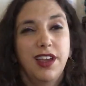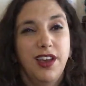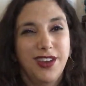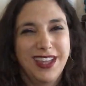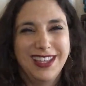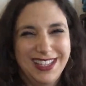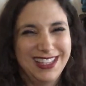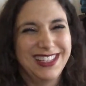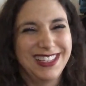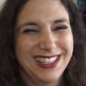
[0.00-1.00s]
Oh,
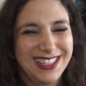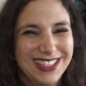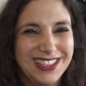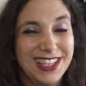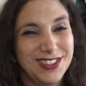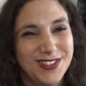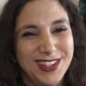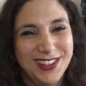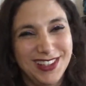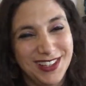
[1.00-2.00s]
that's for
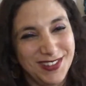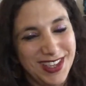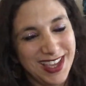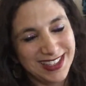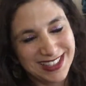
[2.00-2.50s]
you, Olivia.